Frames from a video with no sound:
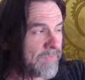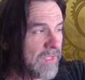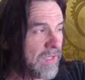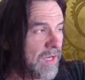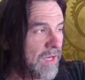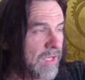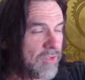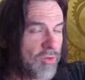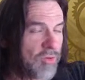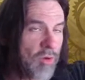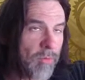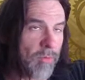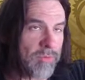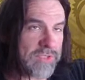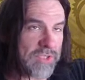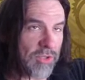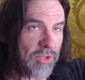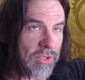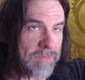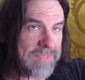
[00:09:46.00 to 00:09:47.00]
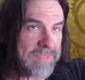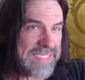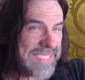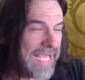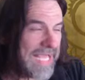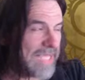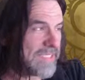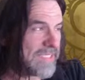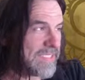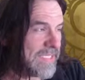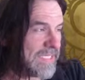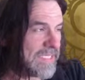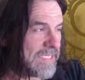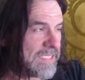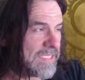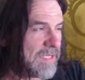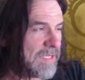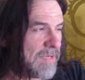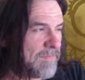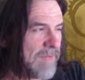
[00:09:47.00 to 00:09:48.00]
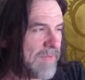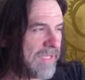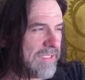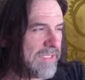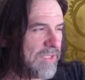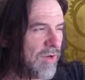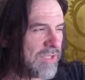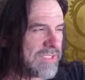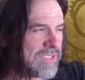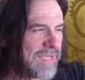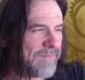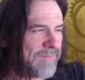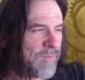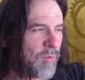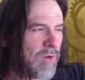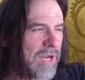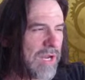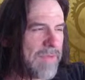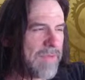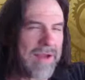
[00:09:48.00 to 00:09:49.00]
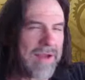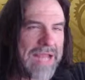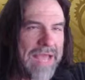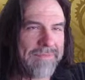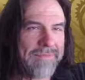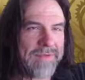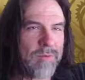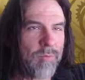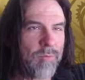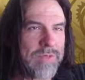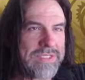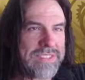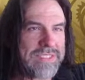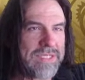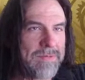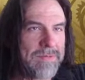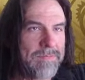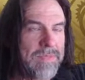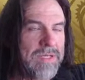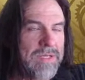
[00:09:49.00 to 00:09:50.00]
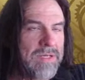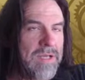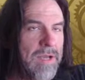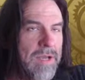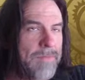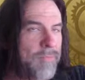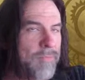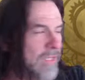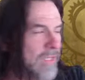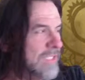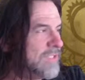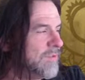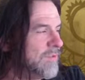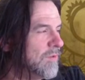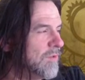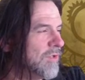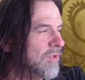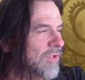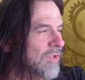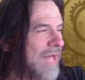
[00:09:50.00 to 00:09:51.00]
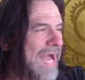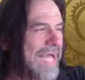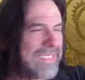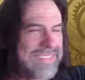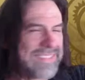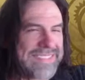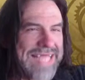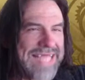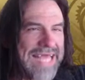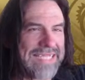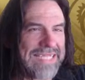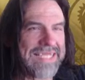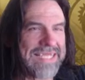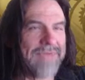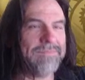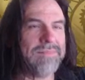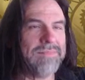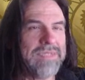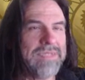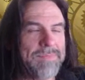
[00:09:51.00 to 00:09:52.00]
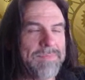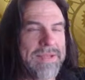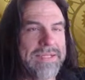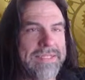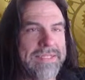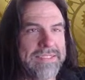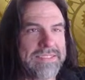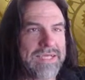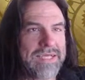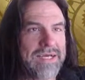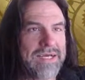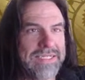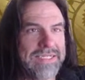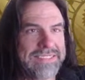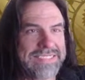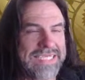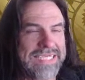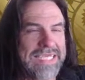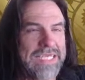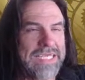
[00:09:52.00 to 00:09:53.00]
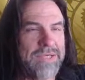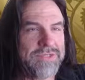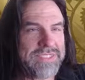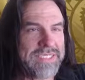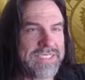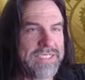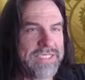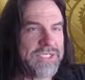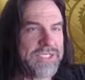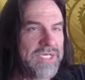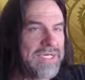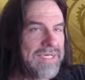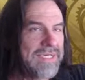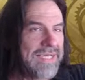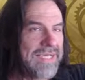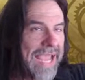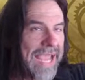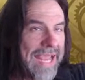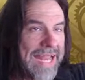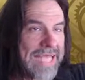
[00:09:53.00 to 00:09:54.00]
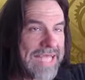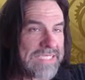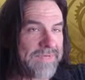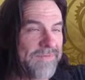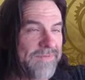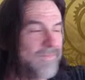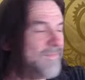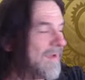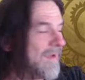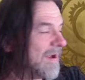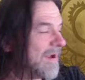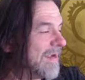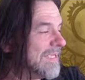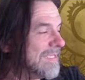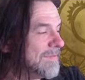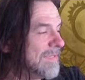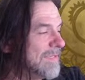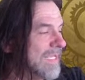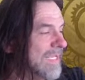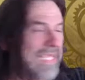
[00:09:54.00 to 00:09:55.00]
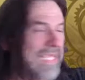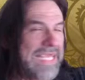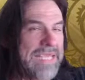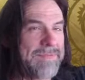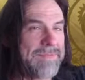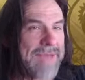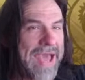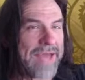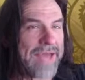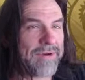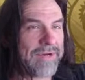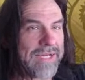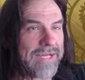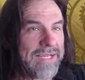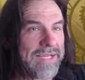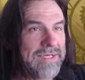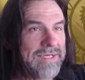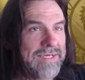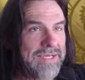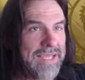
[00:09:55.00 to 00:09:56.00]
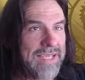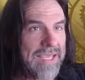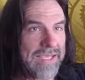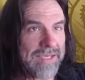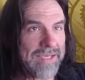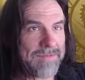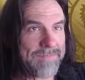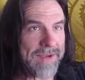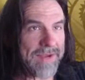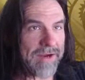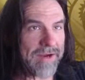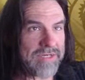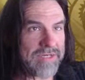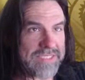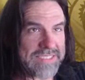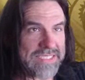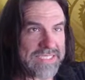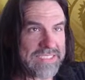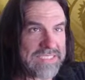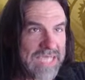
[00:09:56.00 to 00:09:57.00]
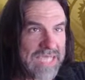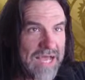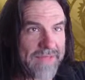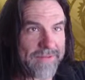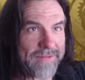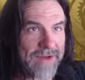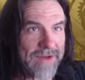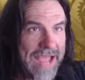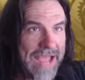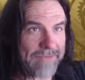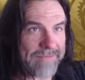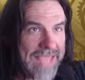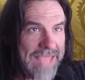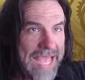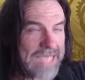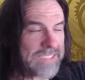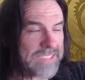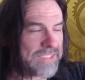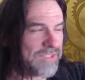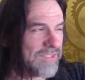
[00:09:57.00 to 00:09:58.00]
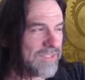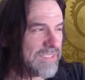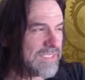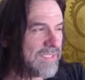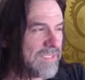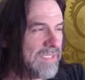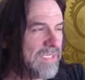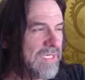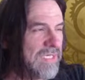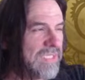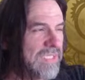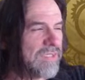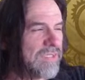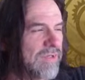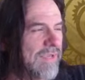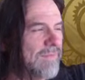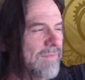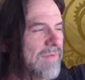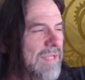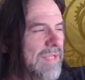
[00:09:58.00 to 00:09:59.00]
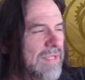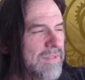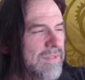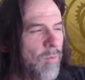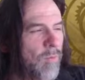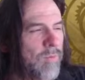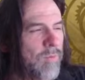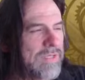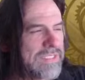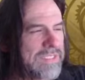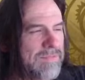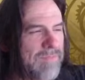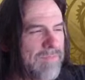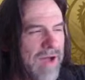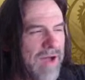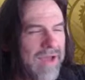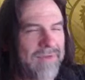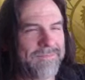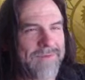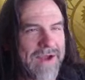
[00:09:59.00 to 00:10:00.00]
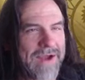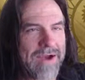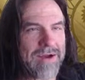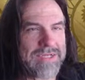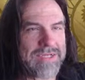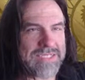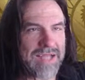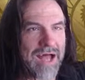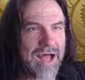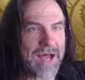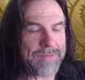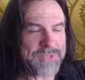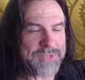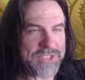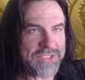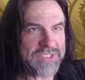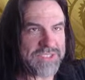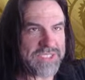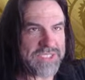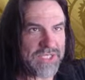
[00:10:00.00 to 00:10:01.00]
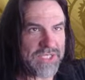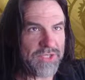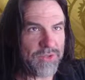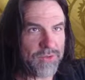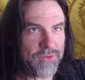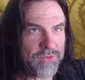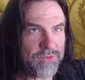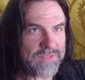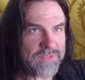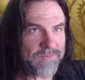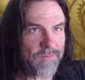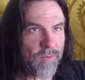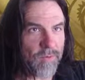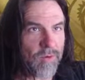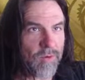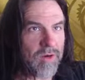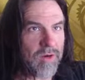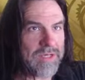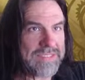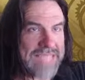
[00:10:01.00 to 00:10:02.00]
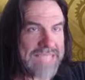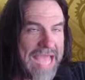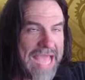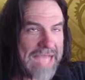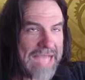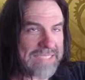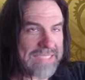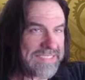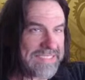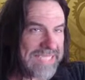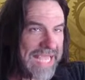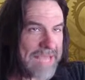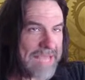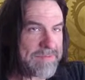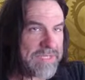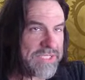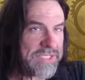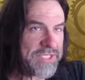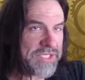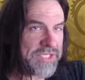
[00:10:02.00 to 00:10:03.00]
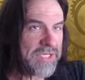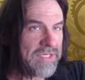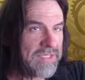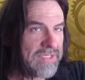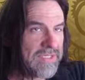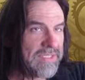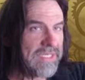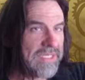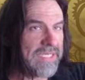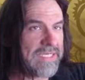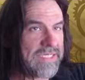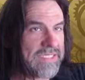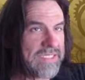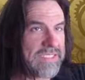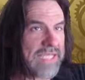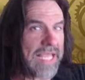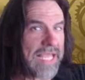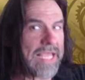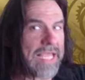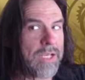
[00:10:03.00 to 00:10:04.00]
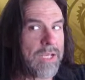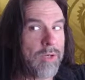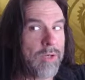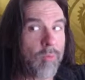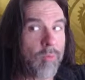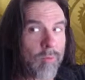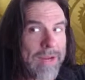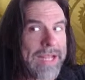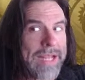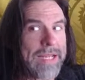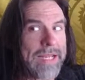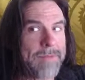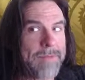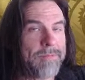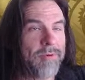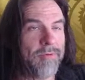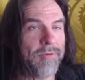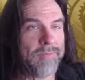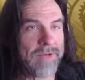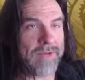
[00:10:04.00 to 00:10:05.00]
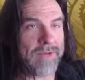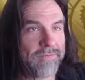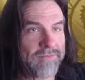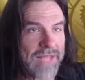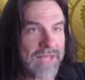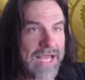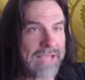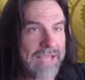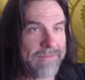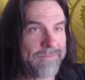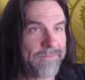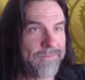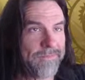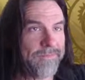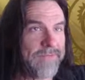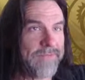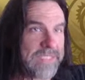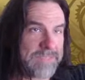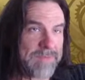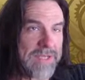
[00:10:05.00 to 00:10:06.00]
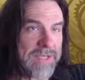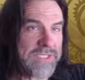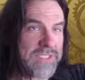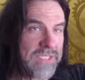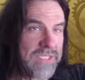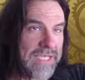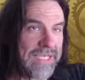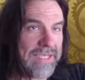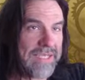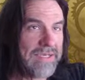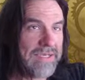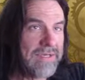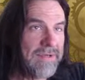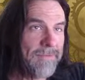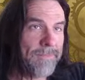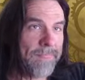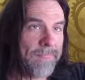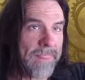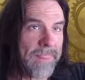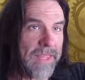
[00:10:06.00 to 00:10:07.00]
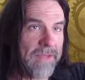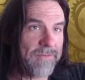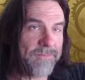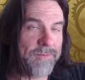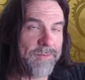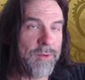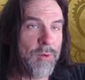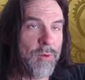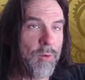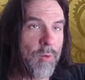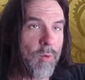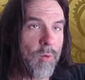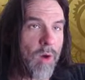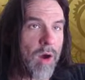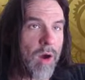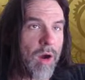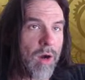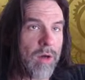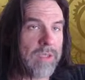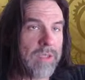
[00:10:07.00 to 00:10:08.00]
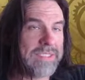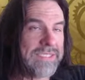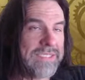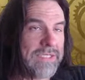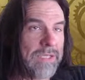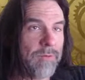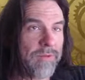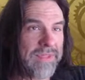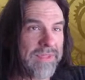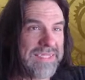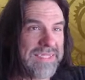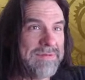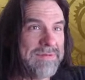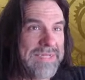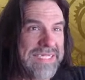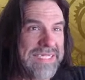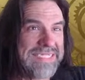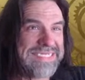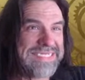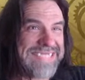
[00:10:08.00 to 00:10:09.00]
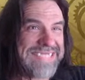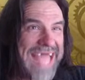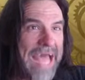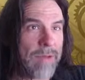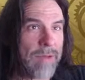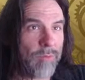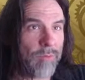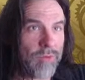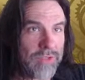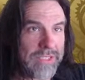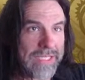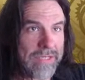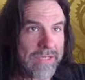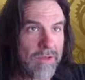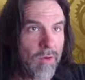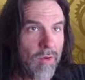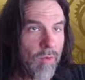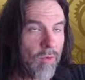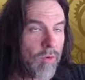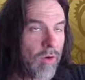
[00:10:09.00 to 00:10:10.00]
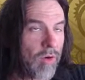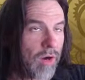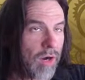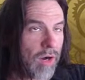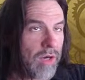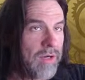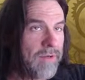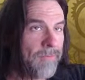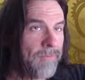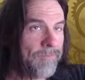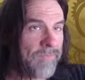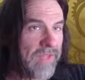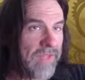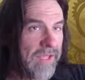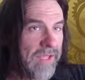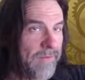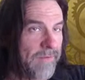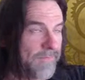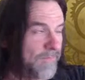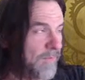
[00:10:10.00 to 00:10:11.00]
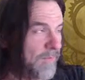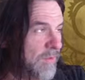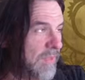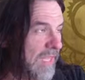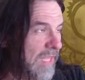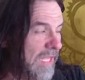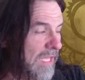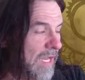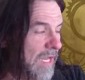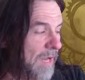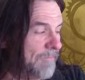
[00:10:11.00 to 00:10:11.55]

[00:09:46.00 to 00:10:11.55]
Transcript: under normal circumstances, but you also have to worry about having wisdom put into a class that is heavily dependent on its key usage and has a very limited key battery in comparison to other half casters. So giving it the wisdom modifier as an option to use for attacks and damage is a great improvement life, especially if you are dealing with a limited stat rolling, or if the